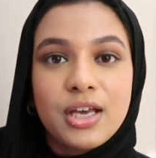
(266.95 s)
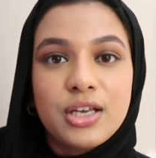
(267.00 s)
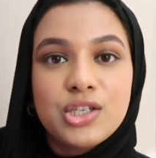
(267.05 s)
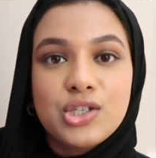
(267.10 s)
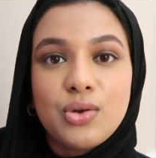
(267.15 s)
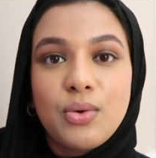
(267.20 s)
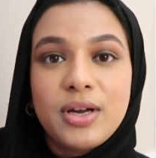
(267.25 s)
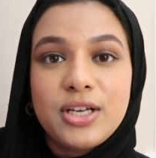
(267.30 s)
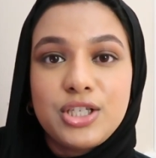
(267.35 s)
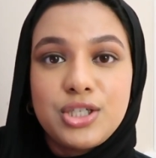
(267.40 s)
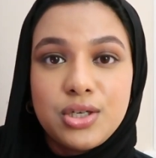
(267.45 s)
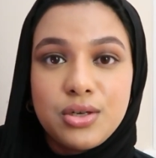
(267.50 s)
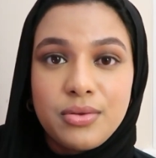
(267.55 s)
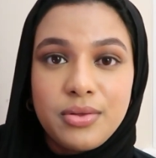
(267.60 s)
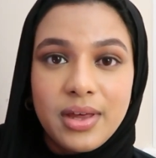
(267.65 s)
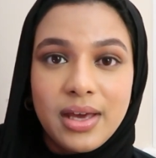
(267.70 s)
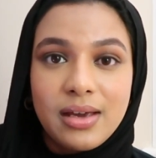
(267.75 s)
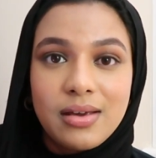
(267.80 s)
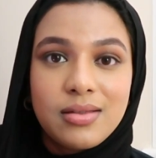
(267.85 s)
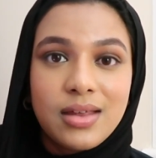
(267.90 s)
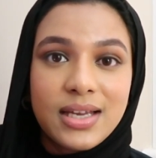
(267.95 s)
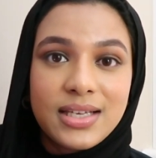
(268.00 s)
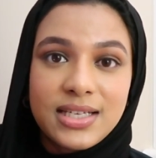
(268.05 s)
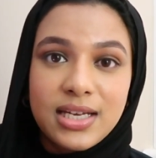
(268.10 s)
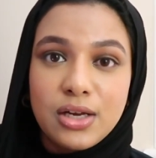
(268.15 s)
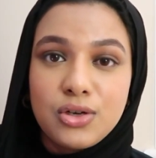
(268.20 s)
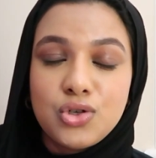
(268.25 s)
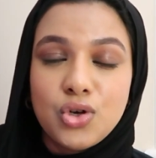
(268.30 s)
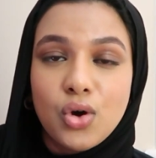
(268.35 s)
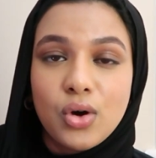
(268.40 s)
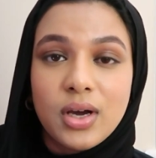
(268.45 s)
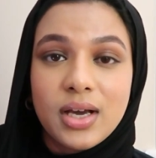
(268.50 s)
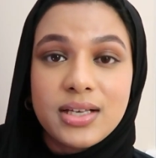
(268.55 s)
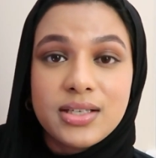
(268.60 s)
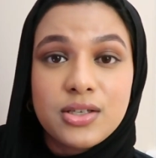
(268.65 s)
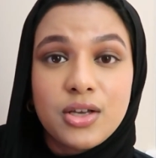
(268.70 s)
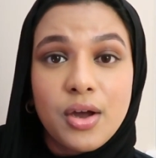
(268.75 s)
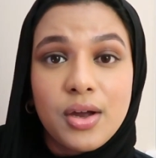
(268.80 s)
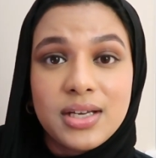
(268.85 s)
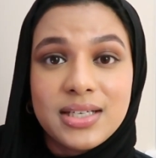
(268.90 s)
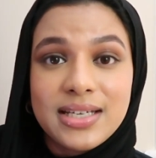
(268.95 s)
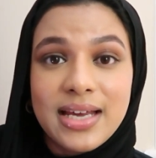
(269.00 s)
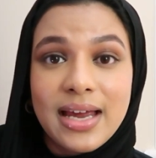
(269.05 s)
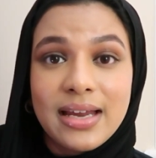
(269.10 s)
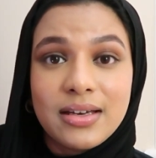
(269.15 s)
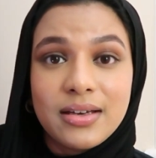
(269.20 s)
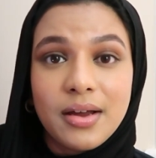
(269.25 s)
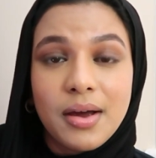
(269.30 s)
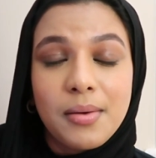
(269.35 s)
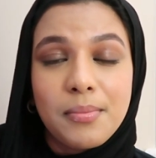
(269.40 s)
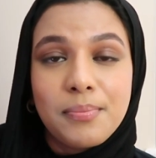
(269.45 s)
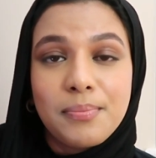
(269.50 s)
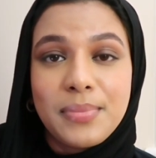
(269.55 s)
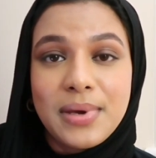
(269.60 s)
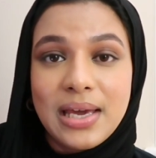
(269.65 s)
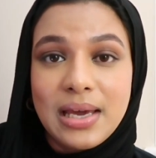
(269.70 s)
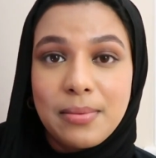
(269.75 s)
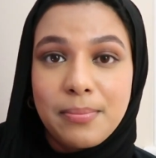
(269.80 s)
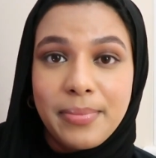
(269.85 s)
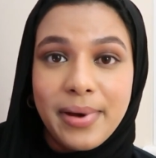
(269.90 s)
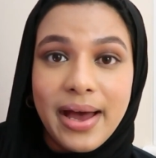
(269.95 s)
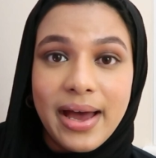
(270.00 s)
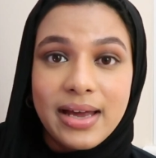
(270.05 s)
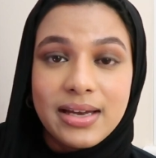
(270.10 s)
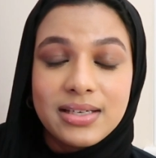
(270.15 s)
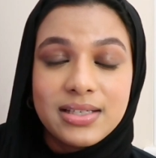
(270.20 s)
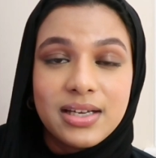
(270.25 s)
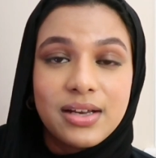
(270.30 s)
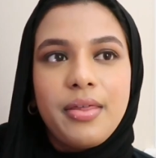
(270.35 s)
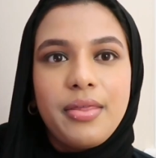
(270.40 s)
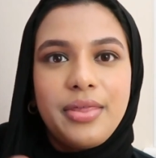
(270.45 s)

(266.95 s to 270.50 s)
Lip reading: So I do think that TikTok is going to end up being banned.